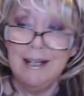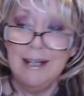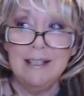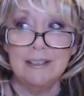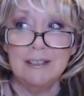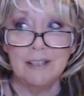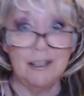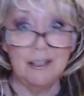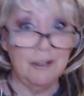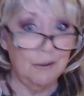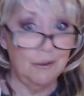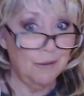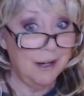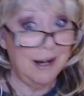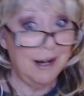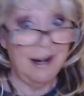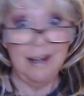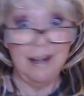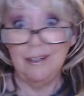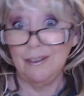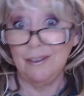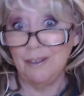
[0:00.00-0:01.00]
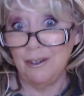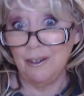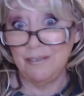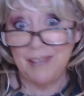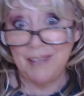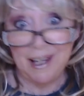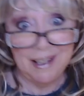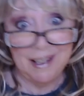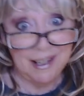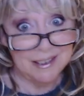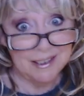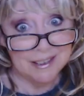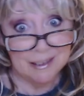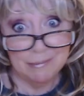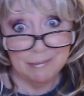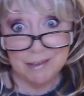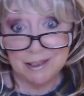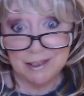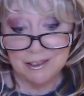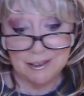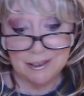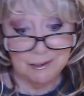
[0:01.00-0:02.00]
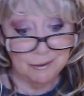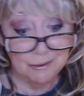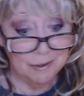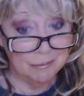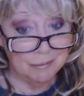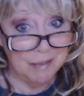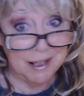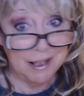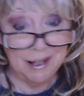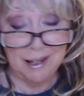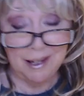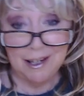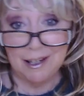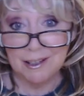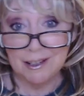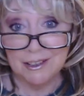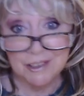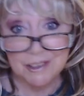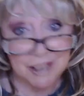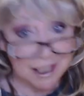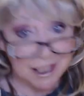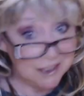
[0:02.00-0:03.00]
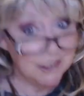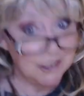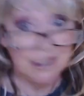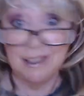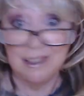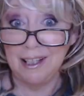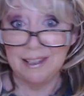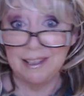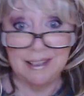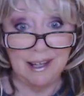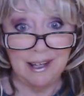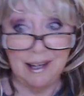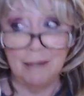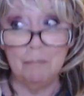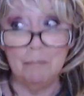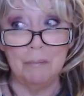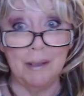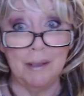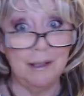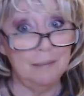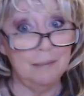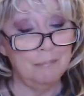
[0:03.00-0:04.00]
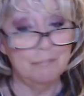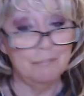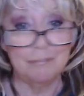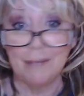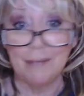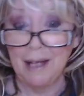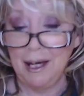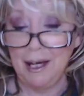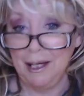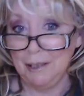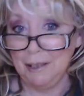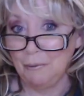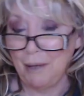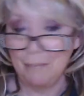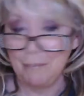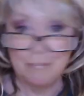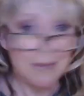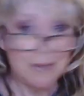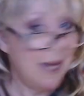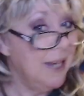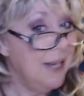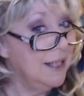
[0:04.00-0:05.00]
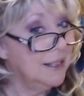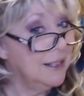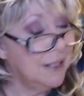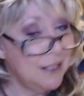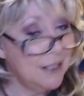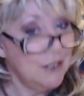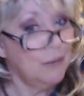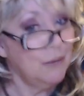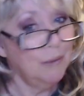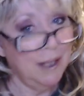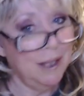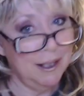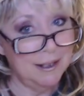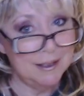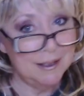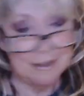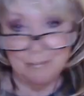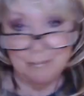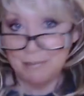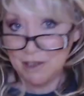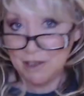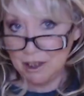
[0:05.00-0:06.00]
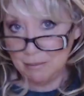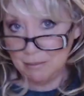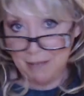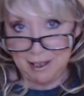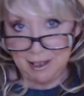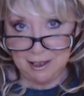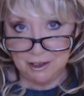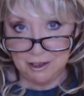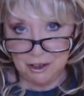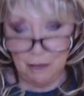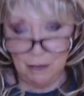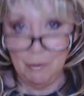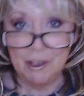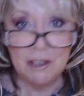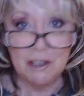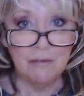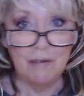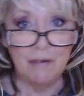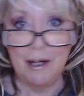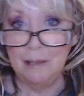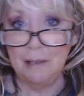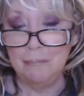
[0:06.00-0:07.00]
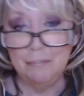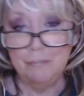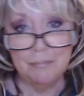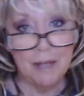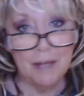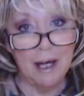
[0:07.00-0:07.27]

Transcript: So I don't know if that had something to do with my hair changing like that, but anyway, these wigs just make it so much fun.